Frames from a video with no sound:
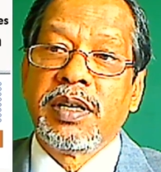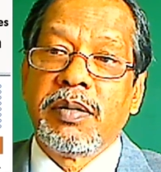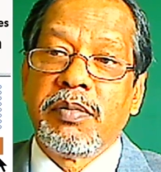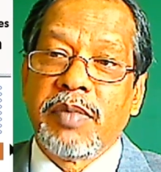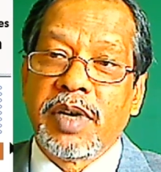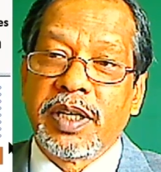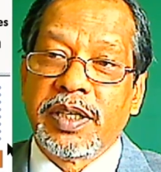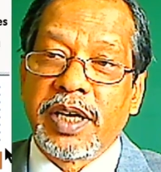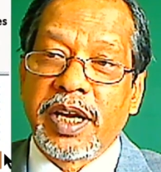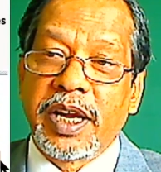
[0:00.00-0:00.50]

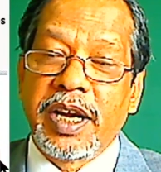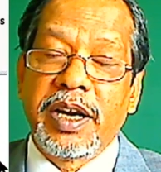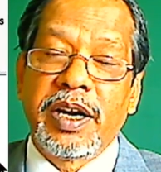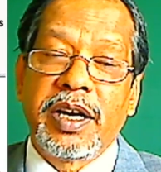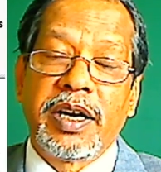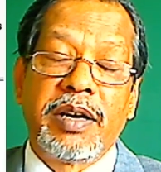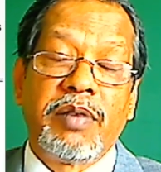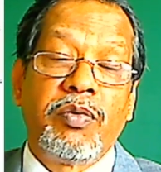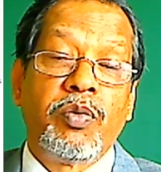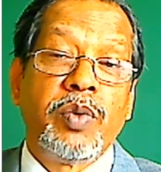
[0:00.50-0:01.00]
by the
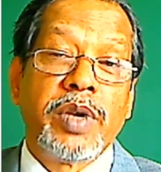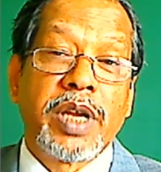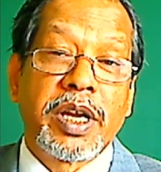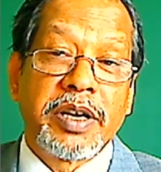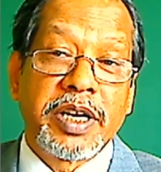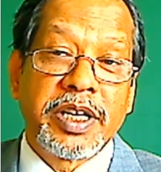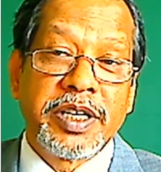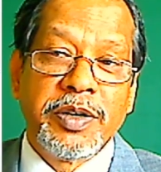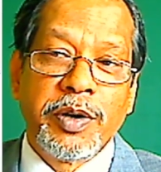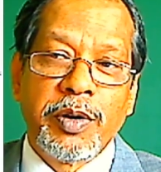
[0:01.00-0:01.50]
air, we are
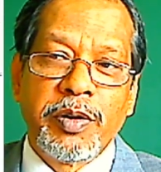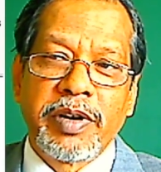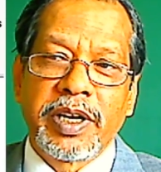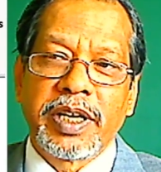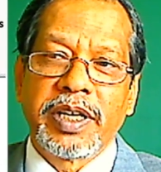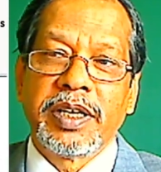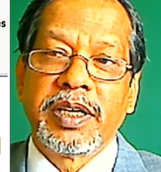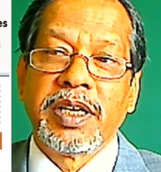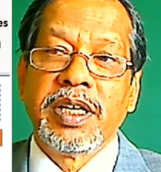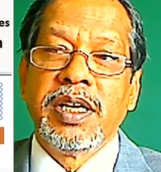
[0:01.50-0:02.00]

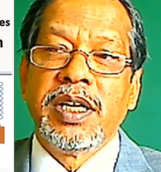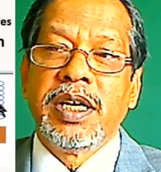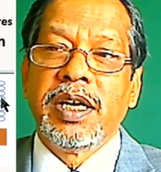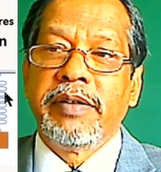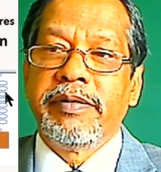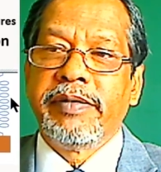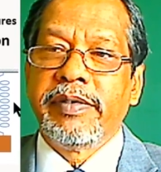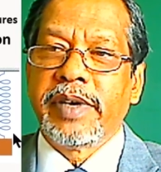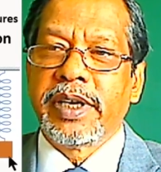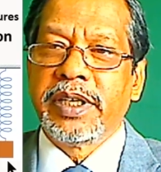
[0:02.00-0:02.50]
ignoring it.
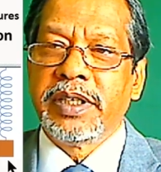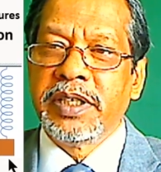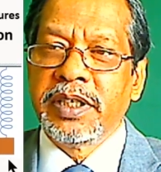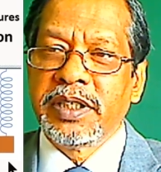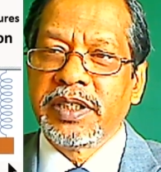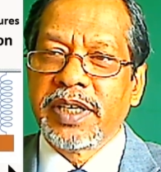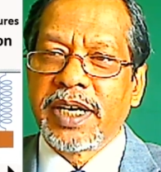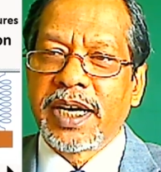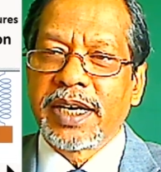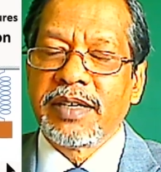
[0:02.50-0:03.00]
If I
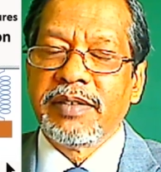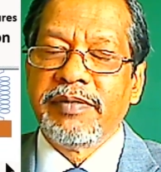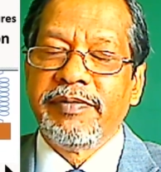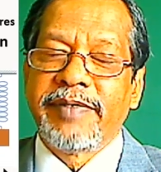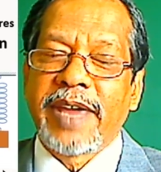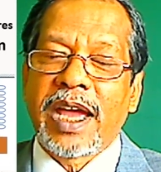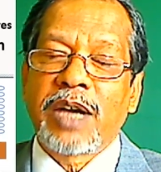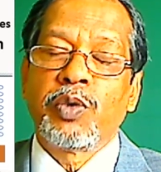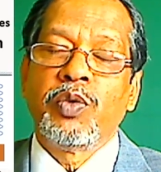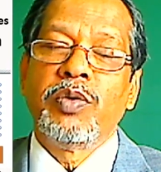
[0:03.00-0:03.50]
did that in
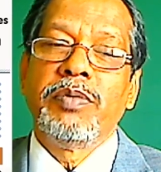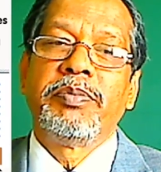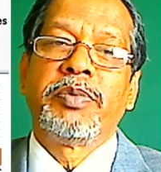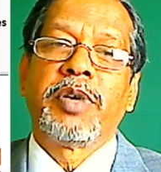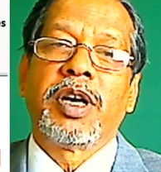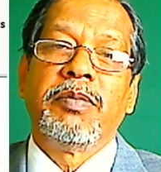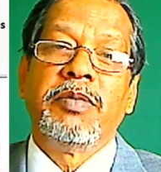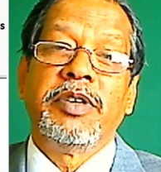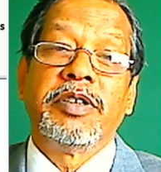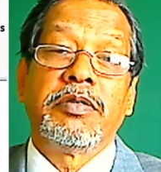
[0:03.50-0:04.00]
vacuum,
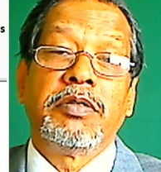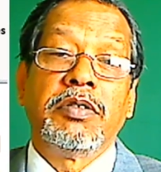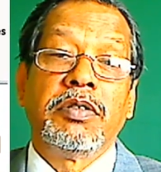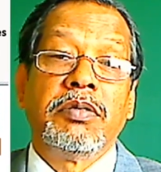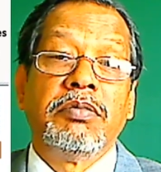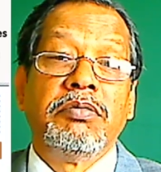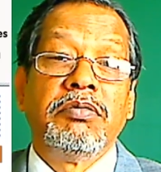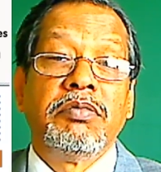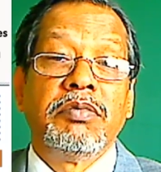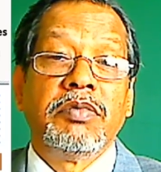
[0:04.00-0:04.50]
probably it will
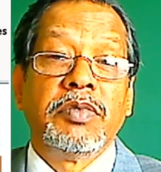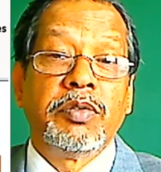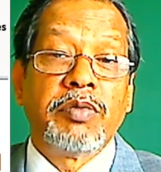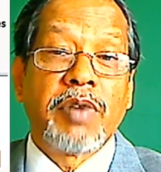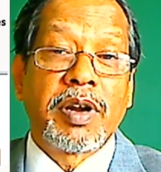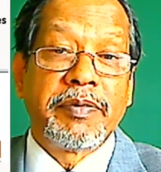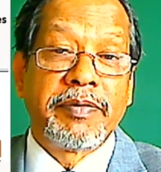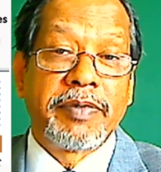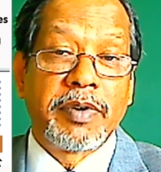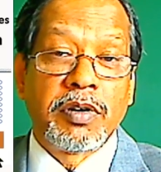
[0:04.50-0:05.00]

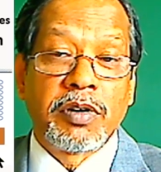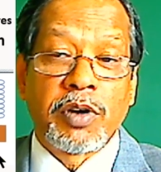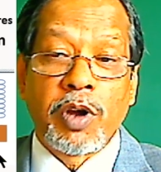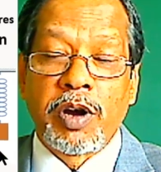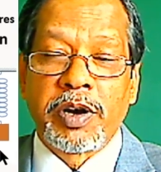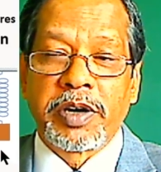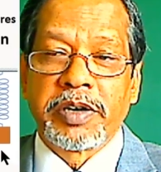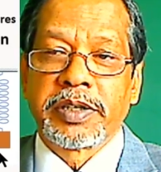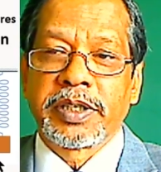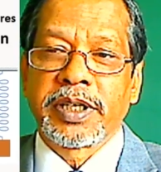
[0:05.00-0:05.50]
run for a
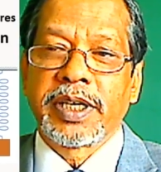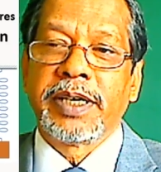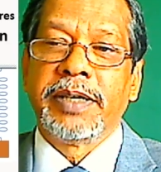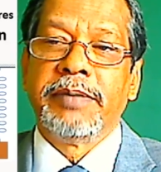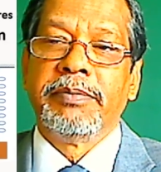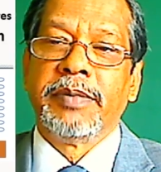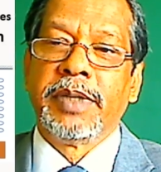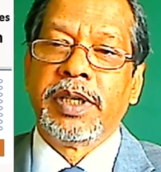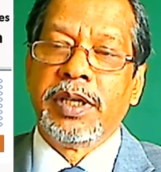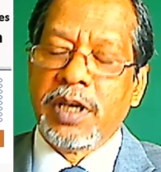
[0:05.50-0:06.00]
longer
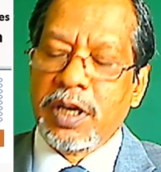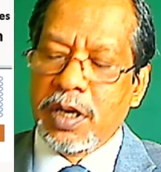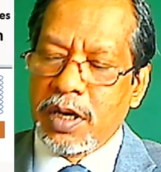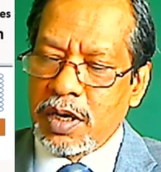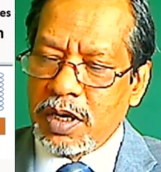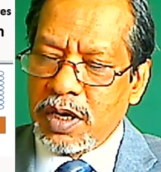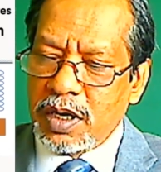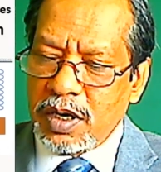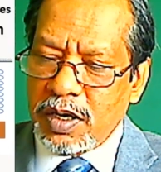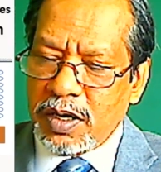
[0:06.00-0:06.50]
time.
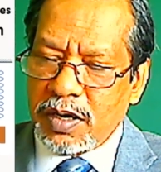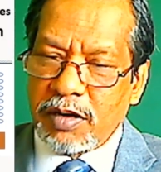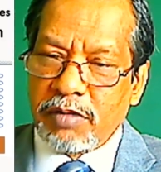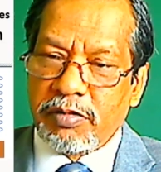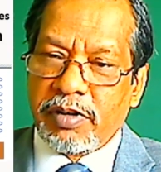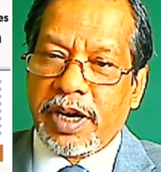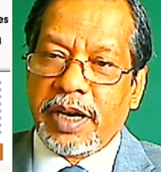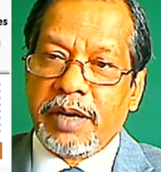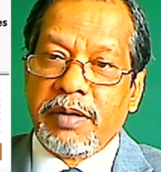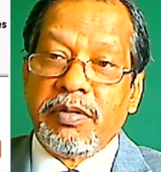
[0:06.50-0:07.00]
All
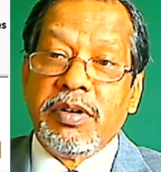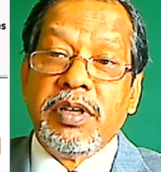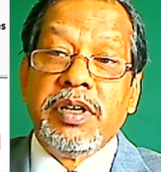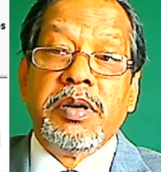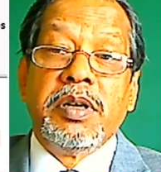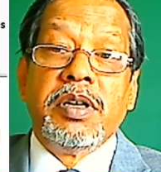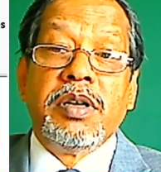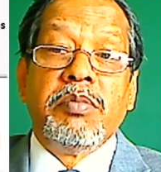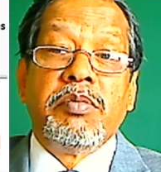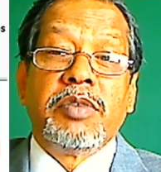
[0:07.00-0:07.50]
right,
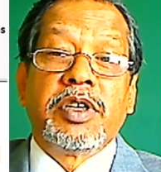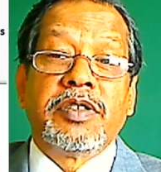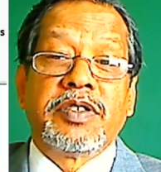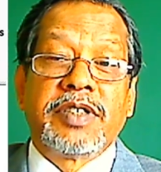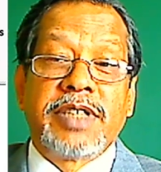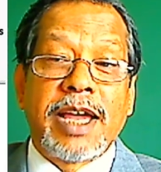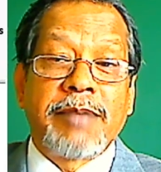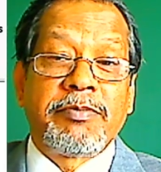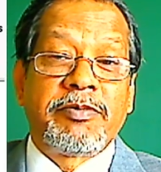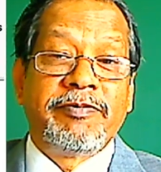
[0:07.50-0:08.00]
because
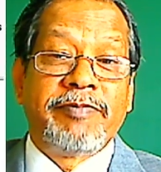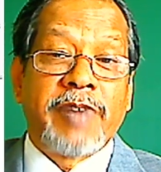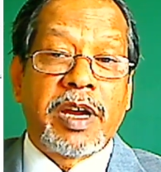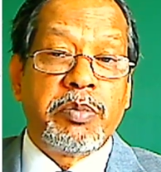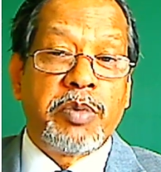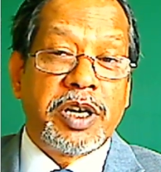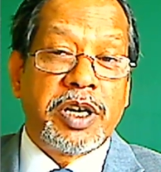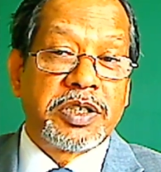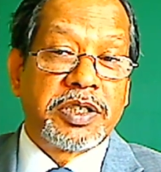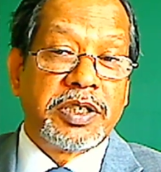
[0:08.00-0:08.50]
damped
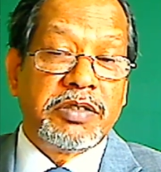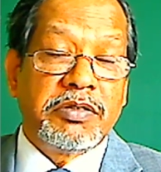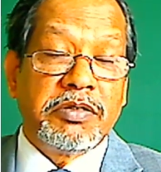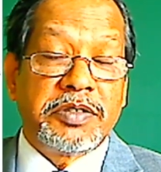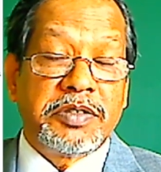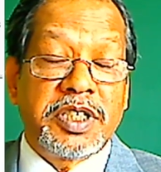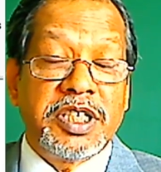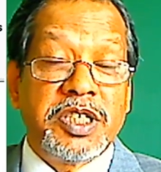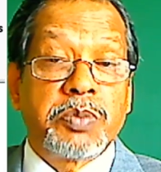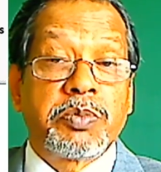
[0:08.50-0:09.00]
vibration you'll
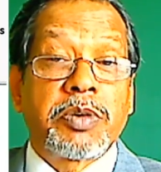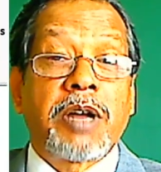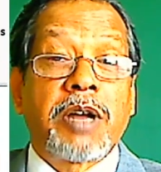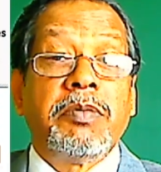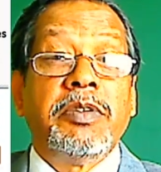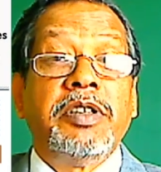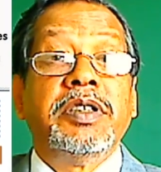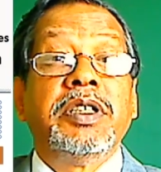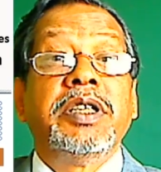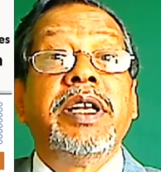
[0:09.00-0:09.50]
teach
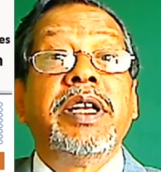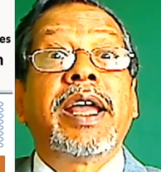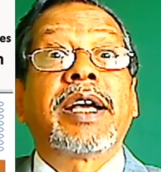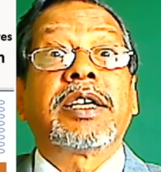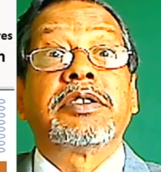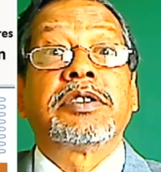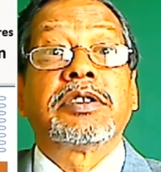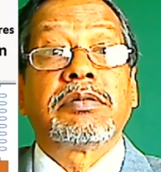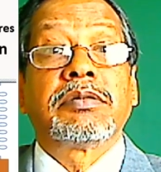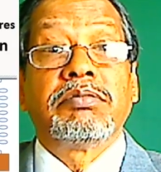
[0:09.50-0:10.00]
probably in the
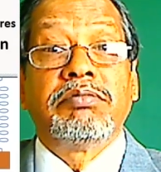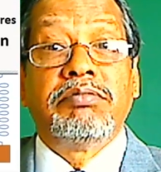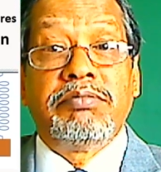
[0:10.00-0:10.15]
next